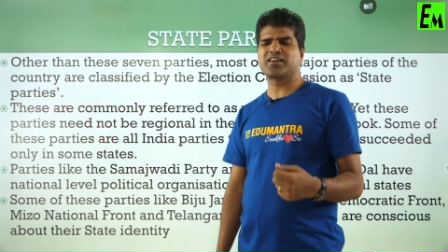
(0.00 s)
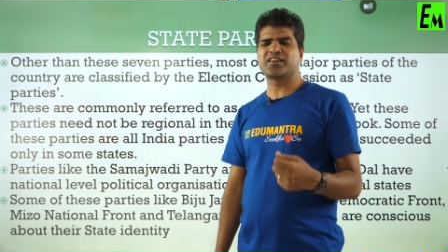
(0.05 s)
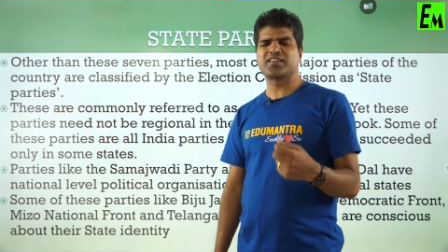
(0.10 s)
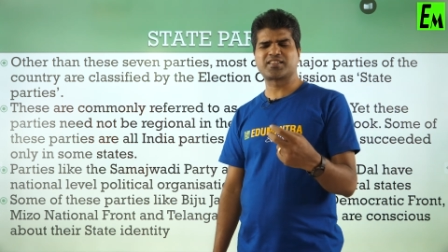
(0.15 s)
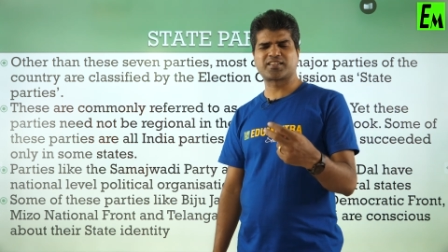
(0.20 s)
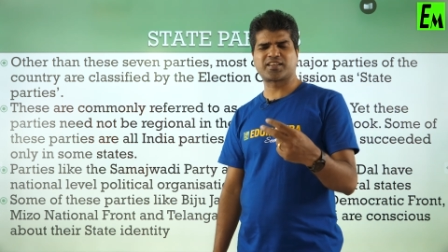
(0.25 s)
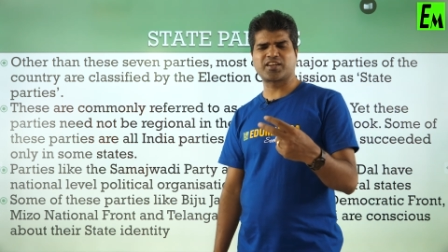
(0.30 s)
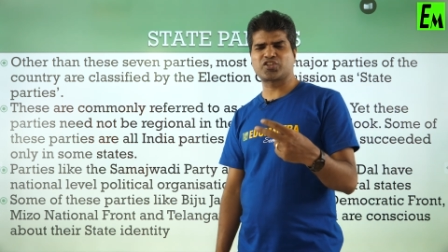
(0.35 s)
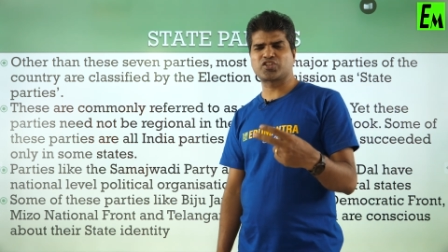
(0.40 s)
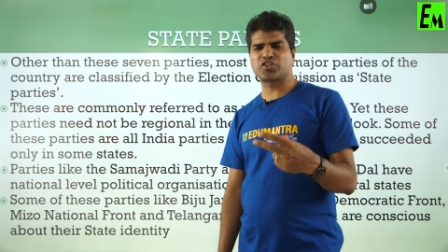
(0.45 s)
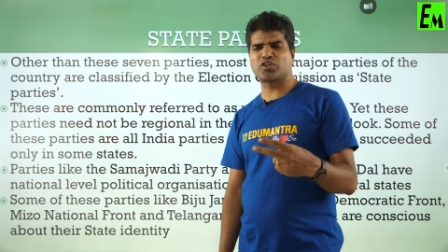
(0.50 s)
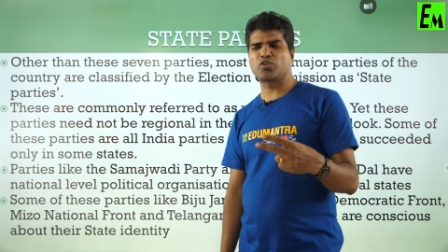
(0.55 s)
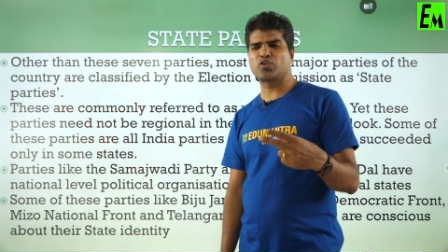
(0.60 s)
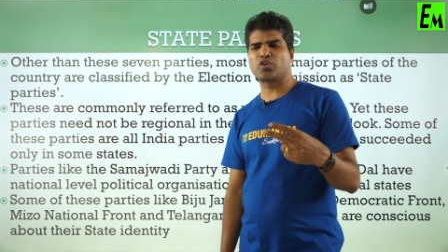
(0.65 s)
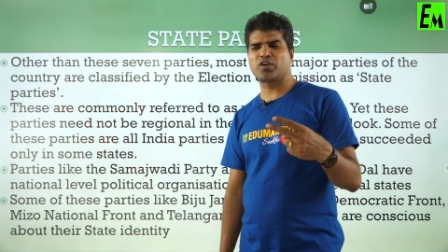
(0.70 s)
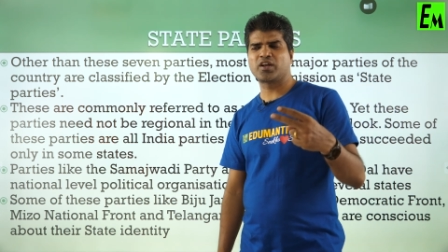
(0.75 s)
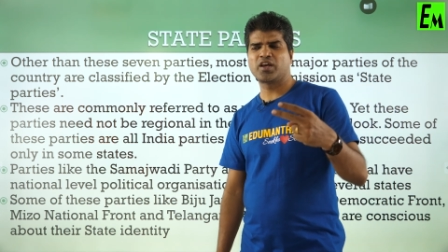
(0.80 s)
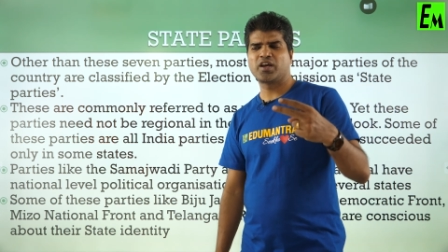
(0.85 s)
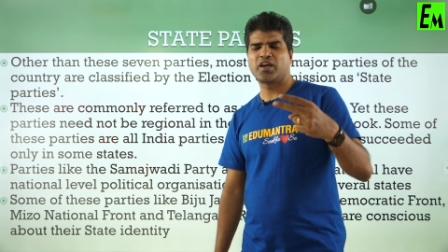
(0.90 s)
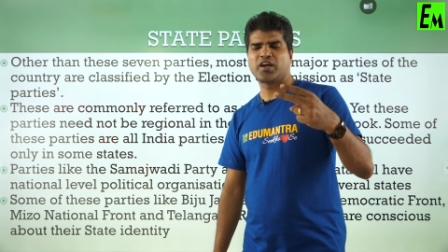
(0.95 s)
discussion
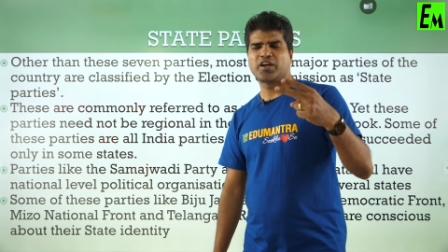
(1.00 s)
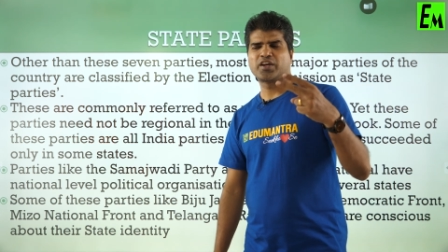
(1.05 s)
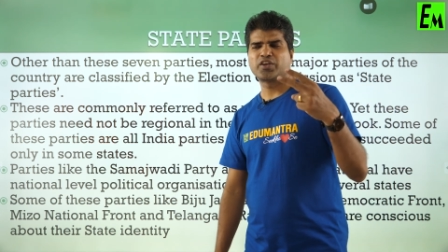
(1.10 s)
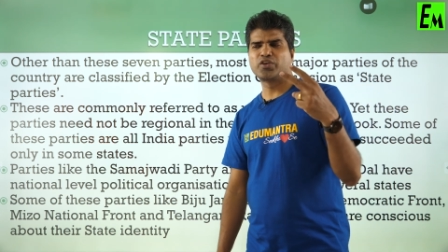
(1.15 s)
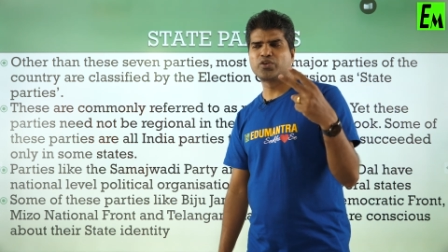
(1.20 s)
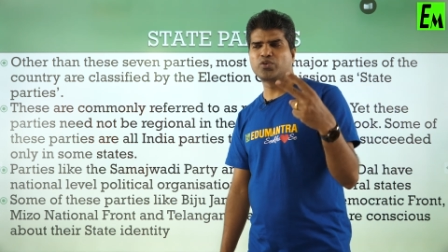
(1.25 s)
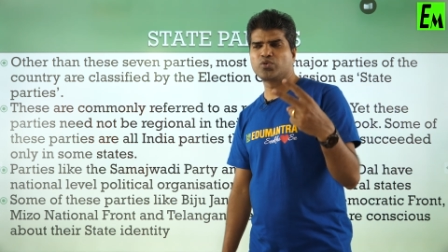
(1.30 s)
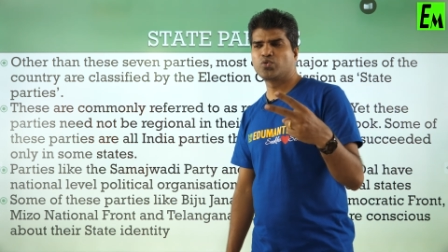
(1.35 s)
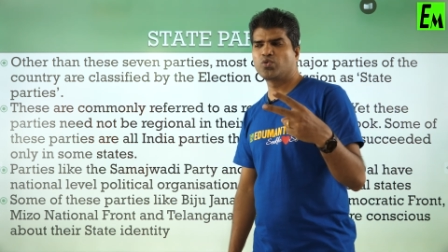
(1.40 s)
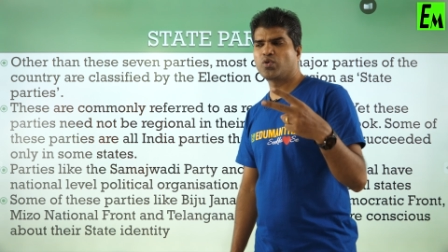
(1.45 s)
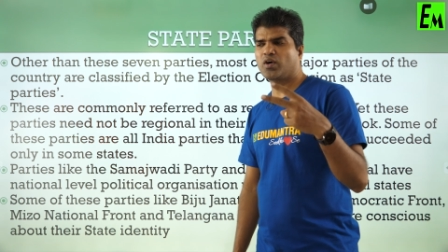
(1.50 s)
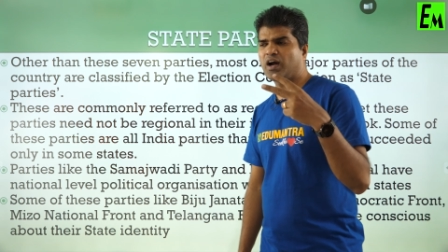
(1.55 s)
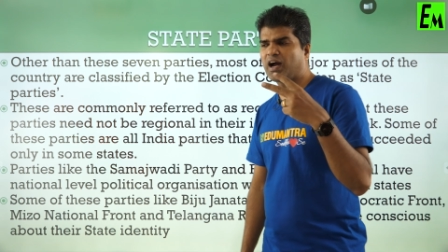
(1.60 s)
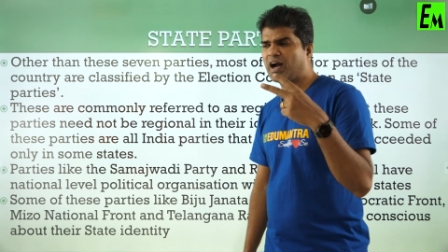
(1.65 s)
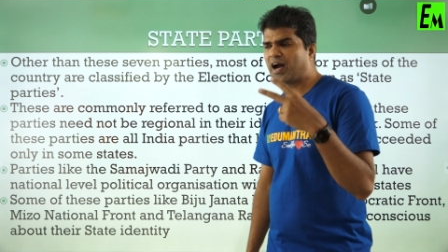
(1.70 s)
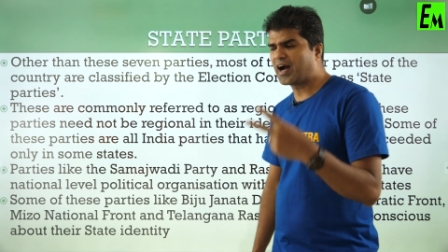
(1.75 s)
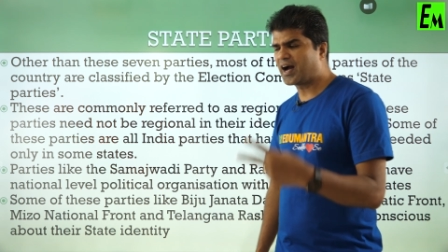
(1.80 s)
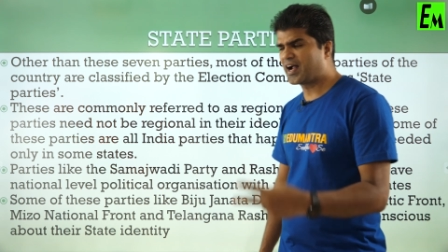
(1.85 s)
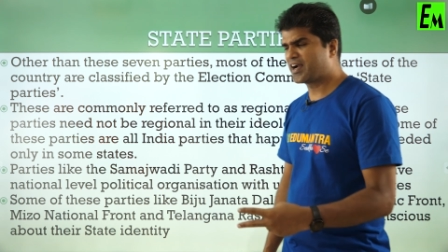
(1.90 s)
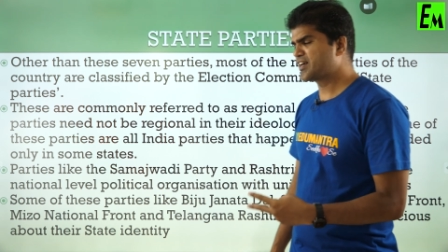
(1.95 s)
or you
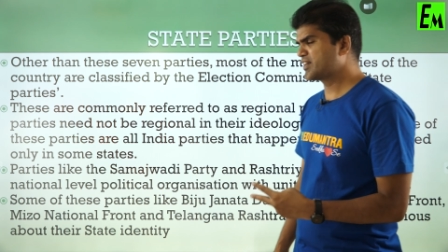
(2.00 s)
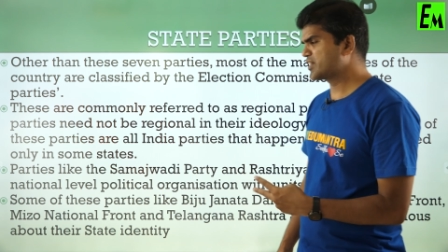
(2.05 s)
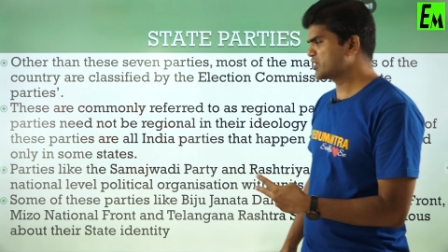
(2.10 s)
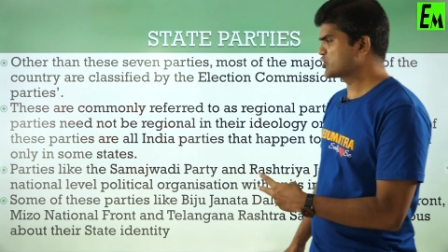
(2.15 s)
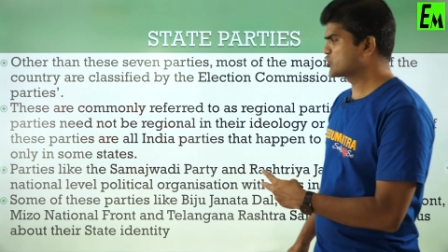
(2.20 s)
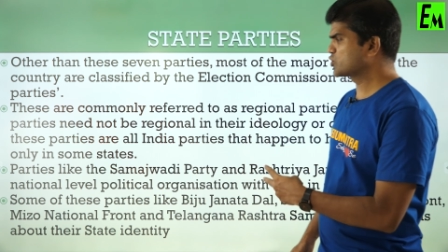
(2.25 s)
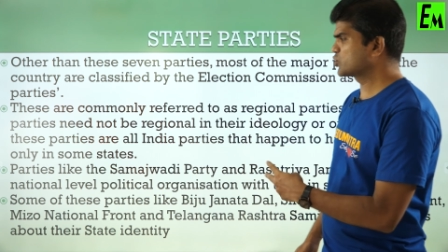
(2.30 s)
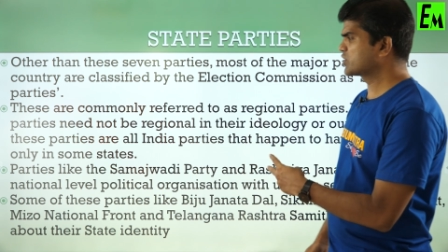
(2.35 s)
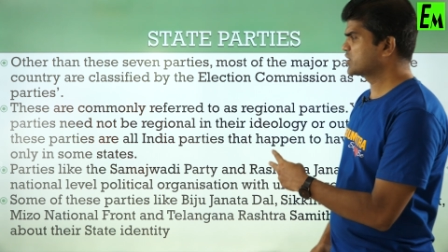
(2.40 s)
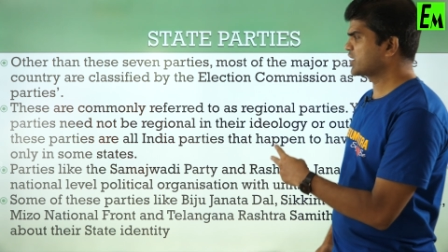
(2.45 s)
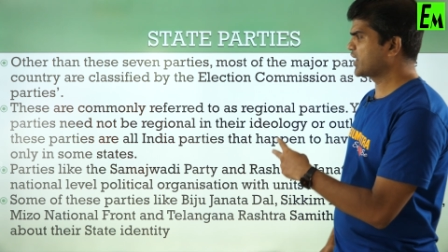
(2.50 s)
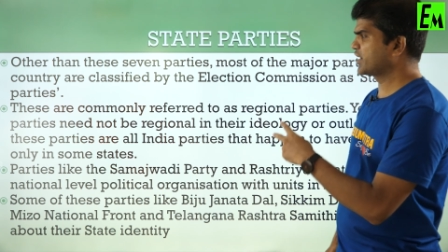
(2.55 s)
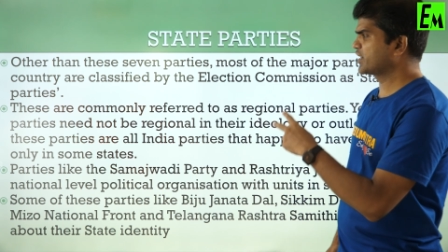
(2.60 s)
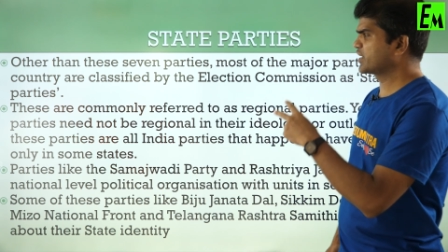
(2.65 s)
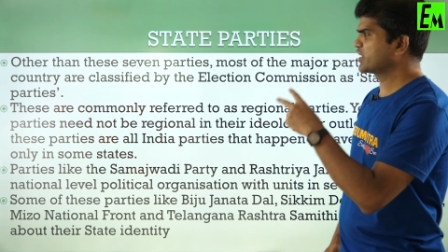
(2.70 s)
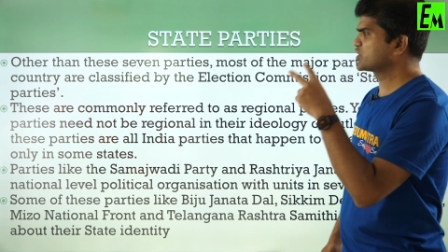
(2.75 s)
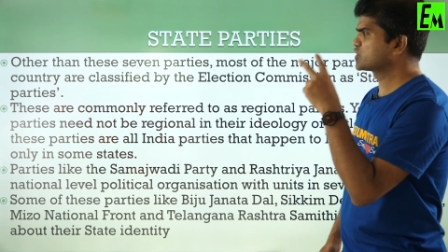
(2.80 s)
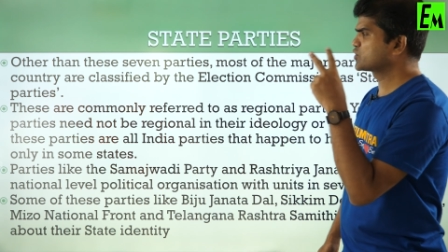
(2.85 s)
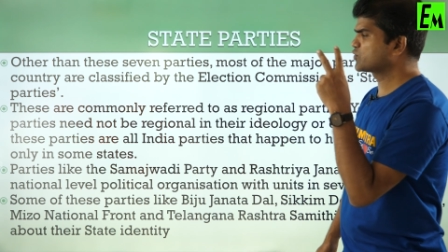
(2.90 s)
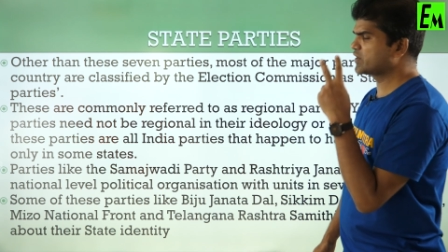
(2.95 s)
understood that
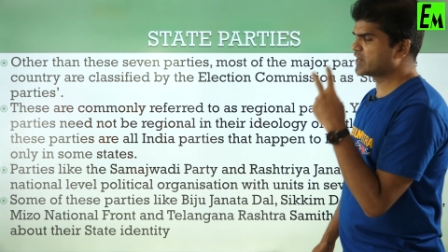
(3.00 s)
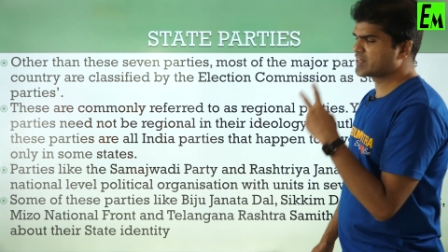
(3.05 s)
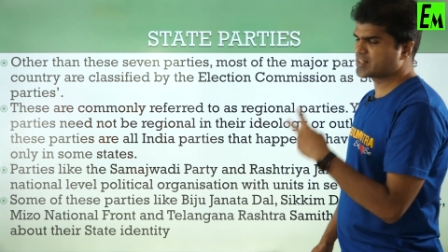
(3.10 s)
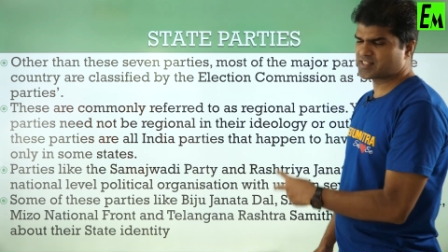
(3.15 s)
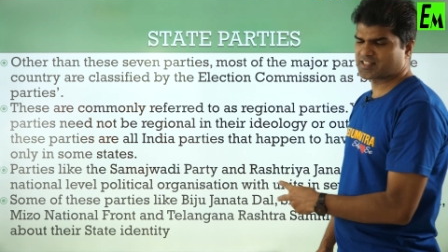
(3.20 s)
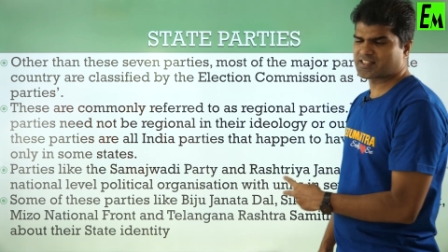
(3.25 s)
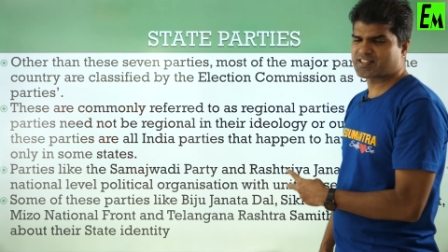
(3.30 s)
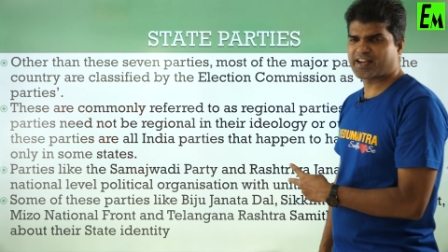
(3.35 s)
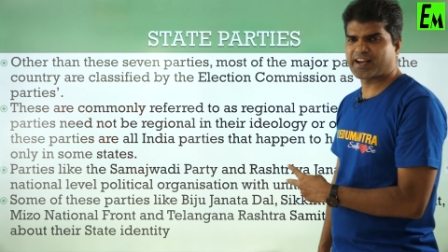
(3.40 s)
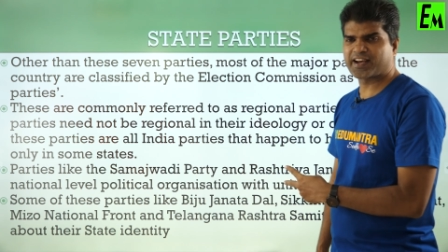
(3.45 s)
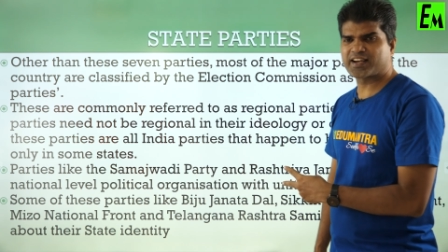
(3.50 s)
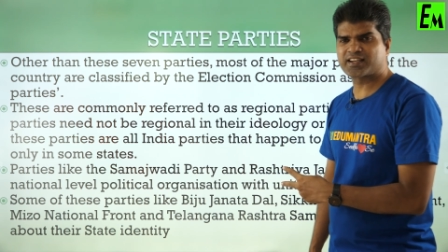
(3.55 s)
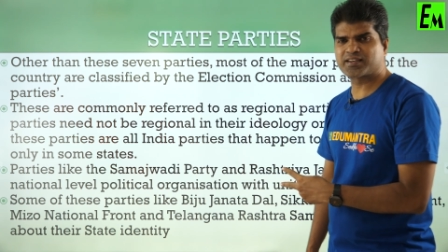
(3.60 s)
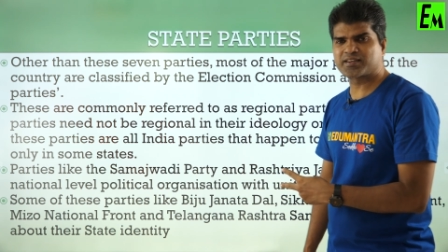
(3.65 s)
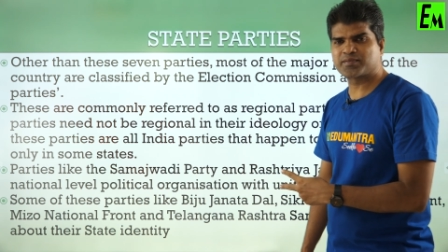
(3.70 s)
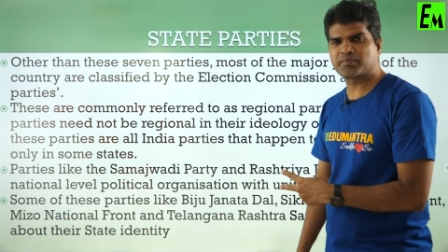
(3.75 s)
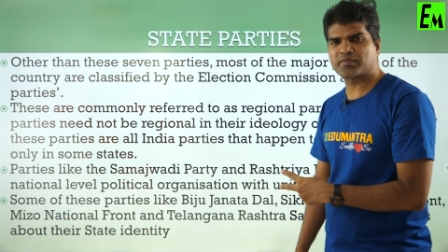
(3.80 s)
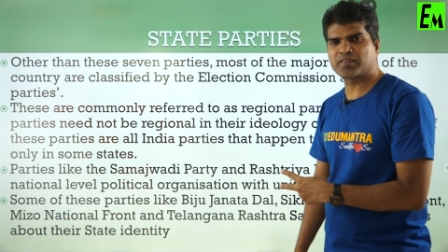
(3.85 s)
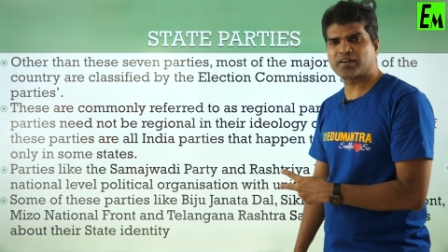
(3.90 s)
is what a state